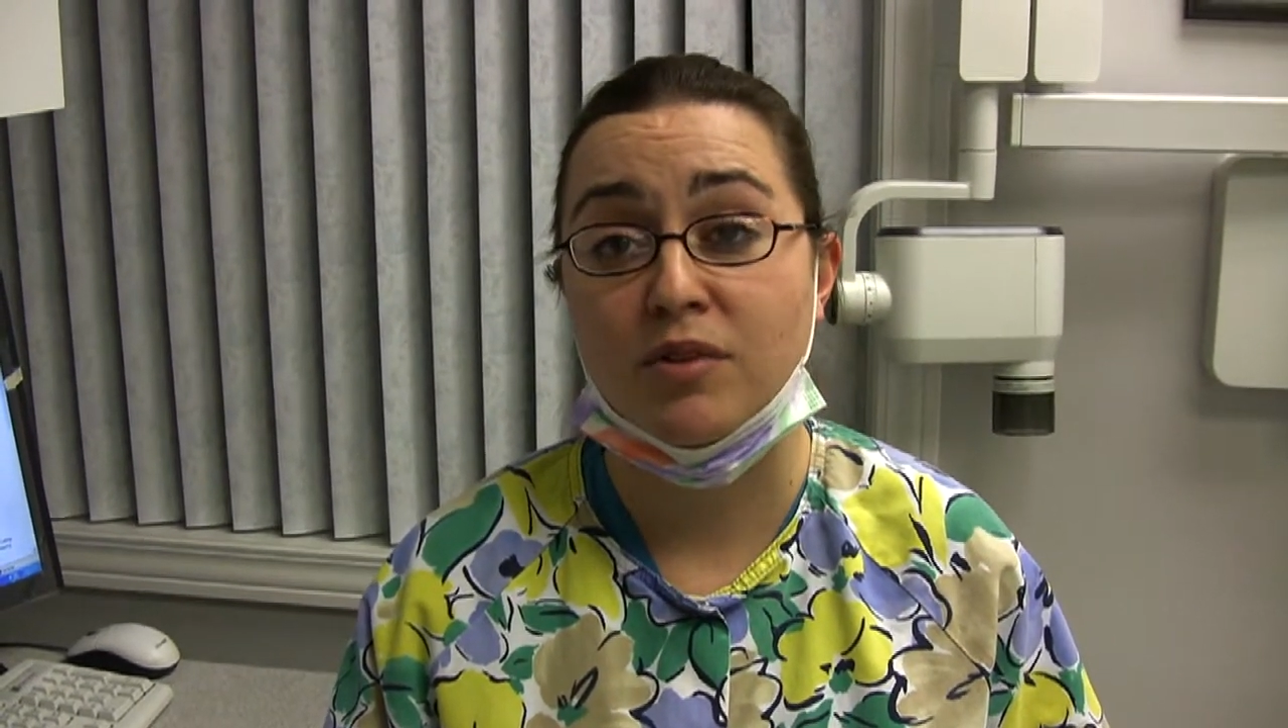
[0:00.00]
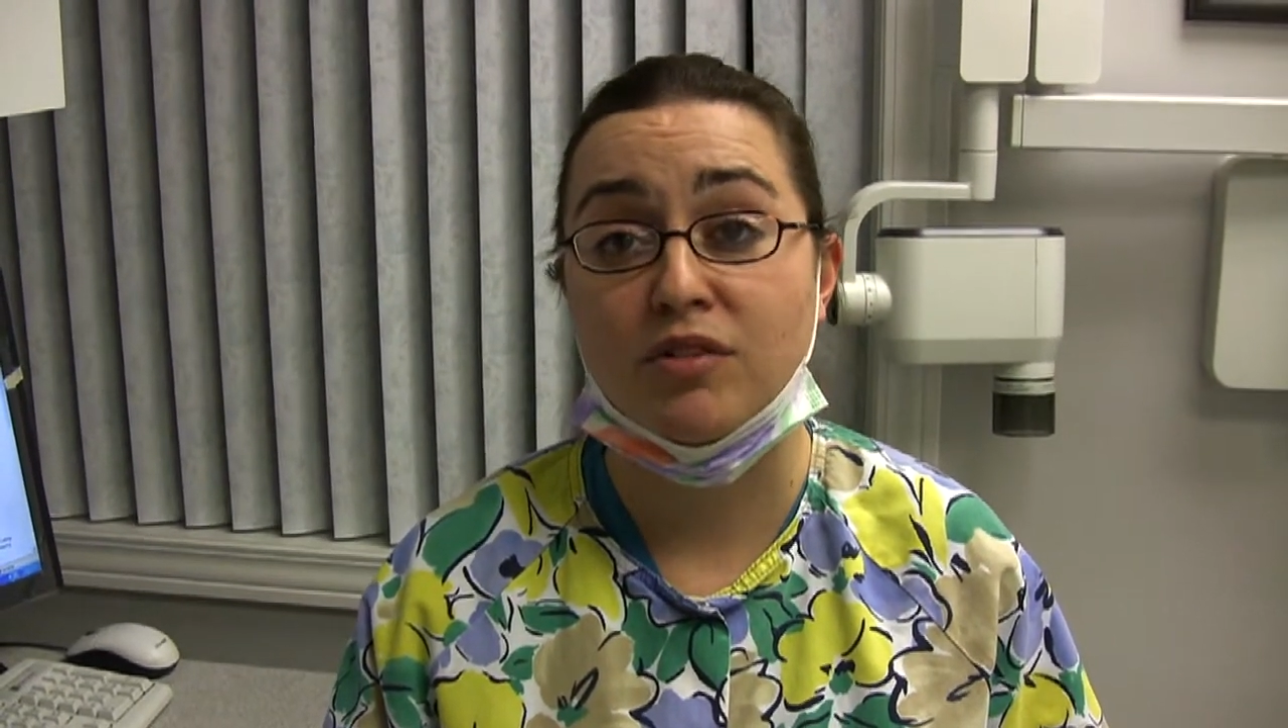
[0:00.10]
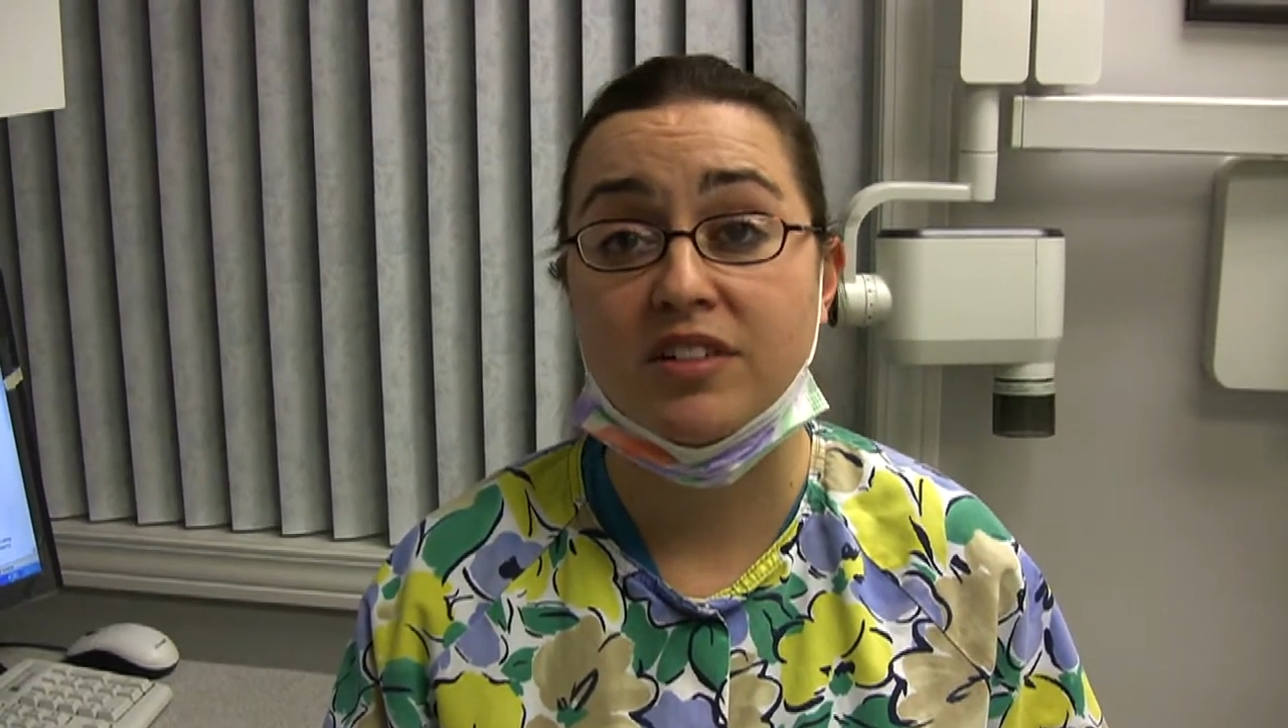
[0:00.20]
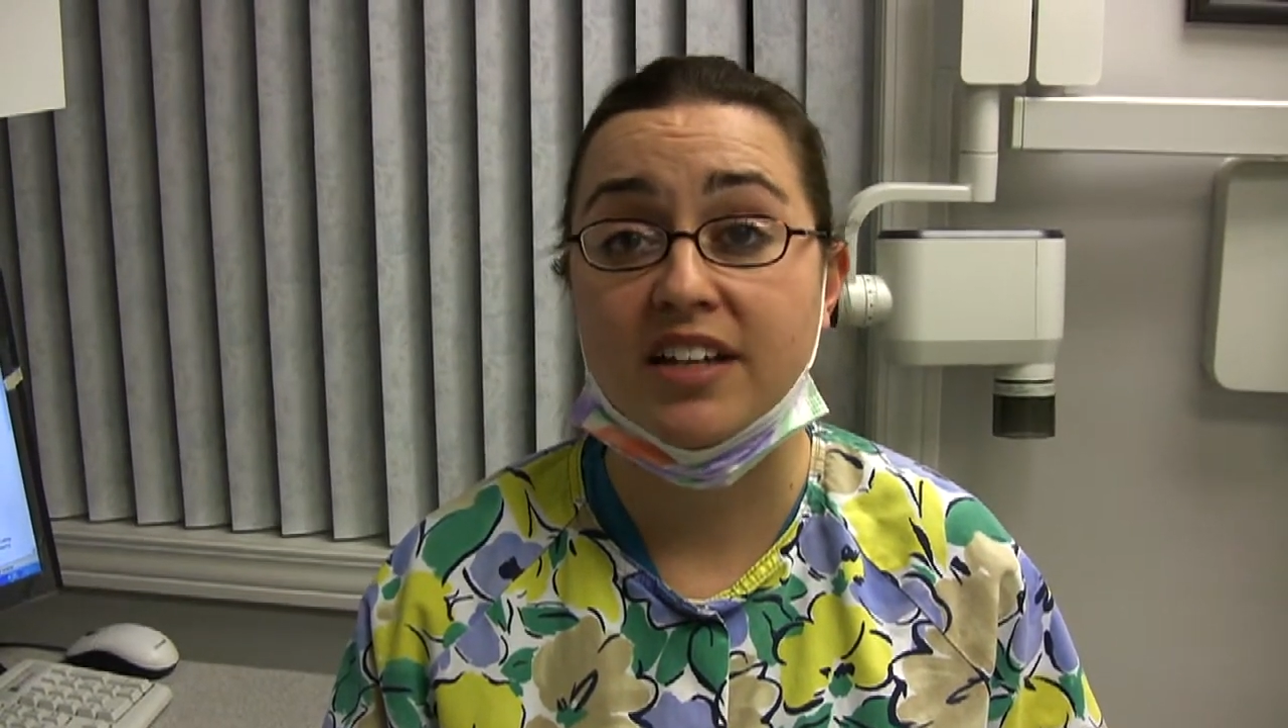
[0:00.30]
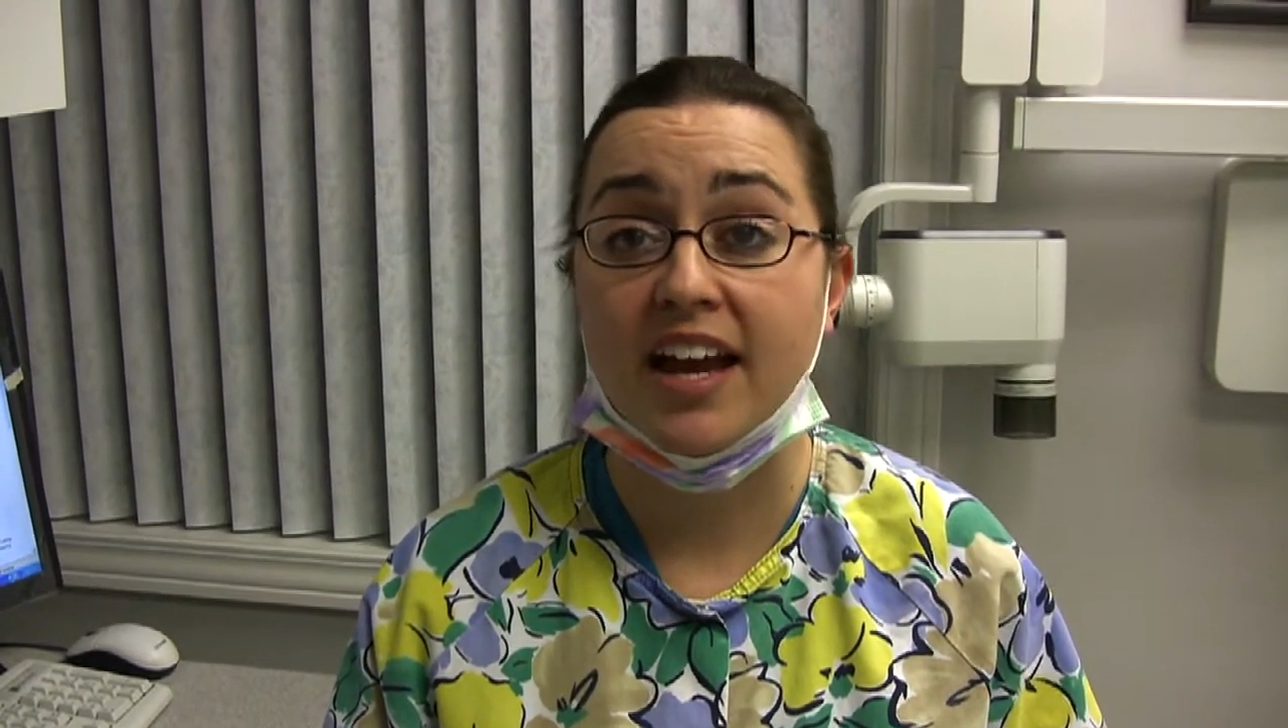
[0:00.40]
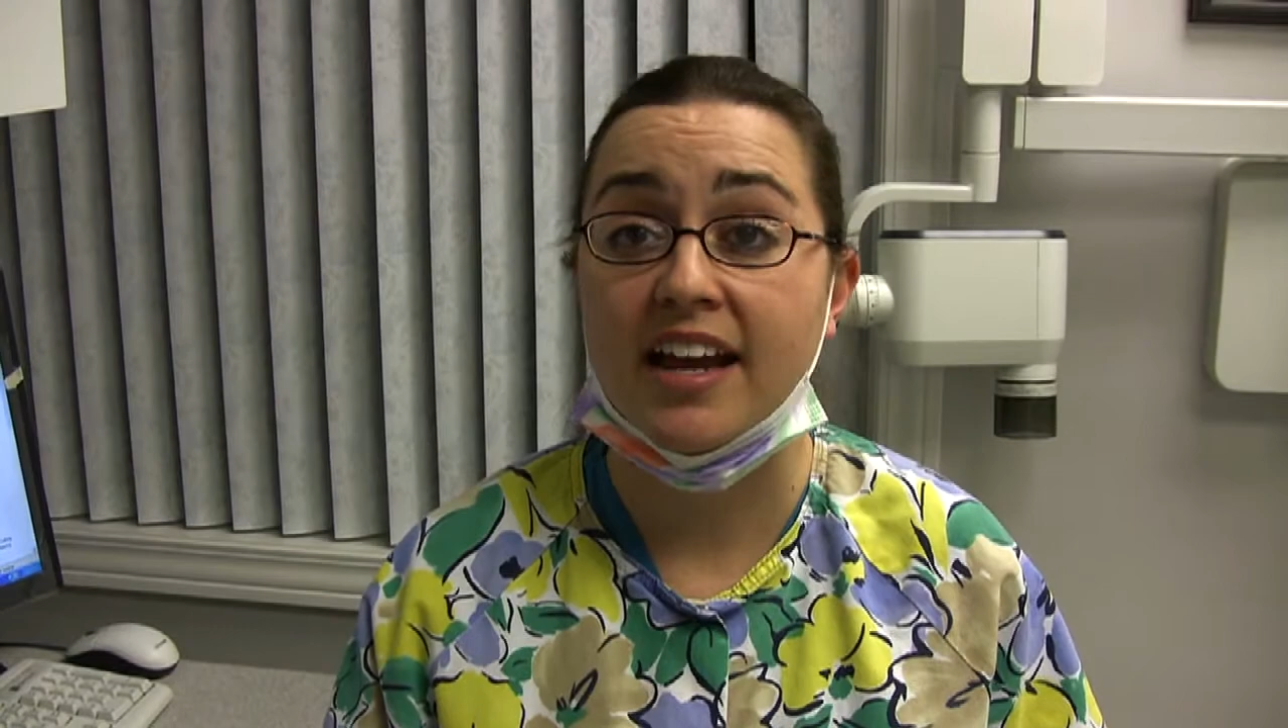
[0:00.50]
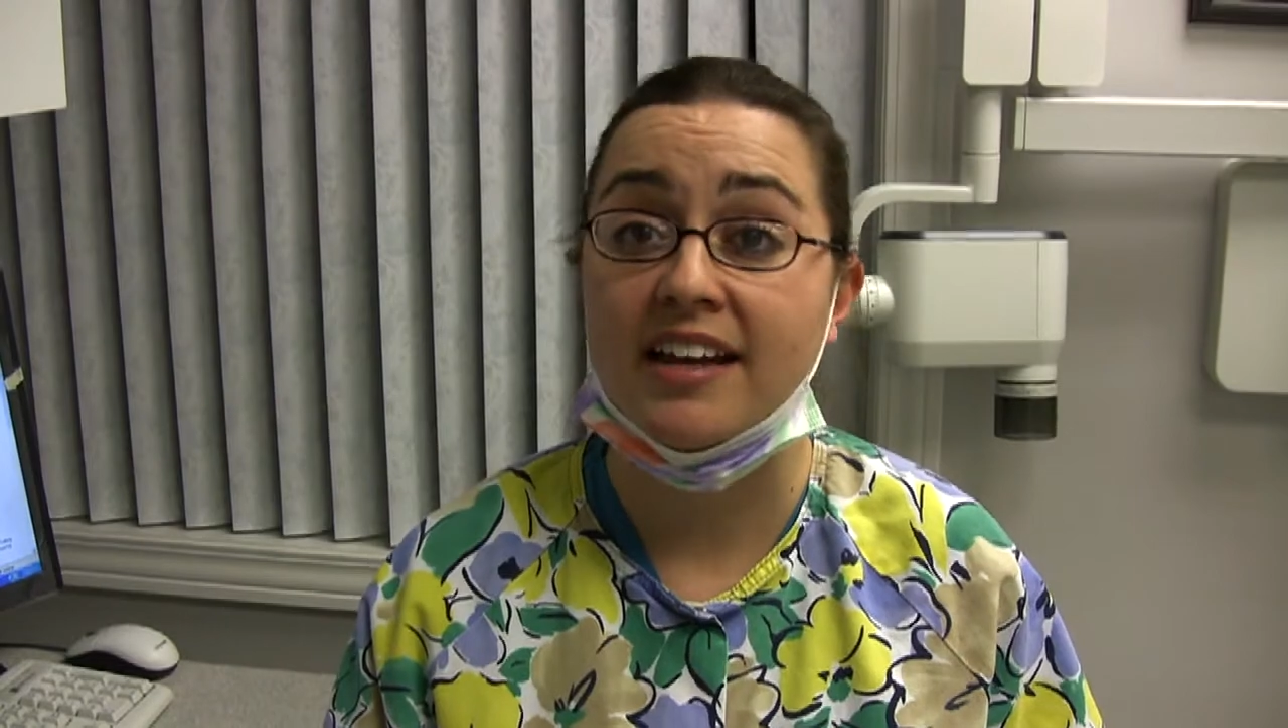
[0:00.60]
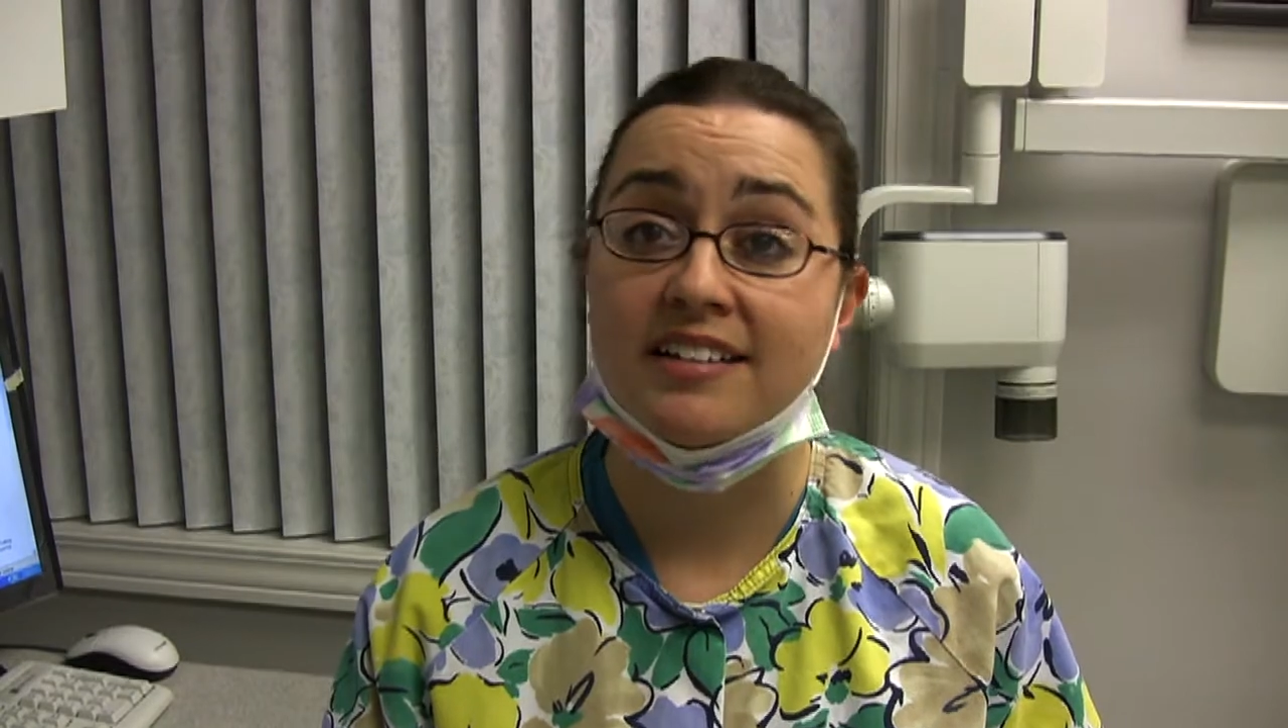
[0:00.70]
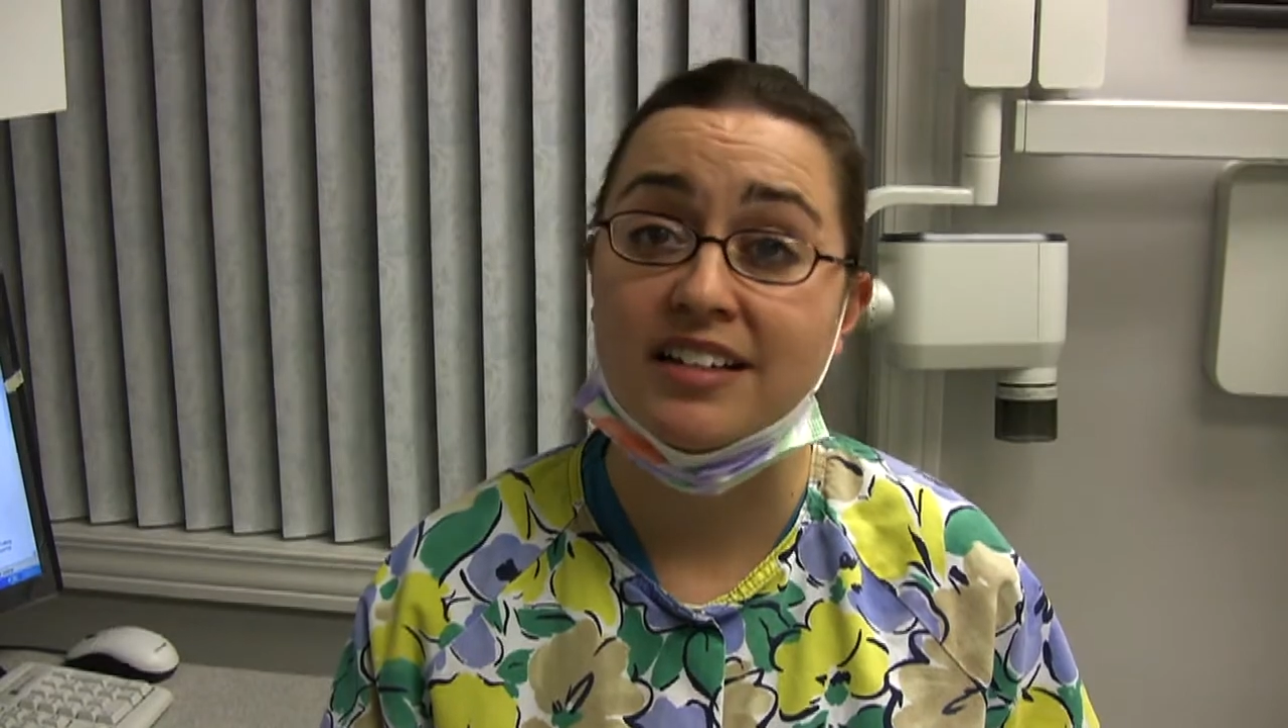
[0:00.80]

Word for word: tooth decay and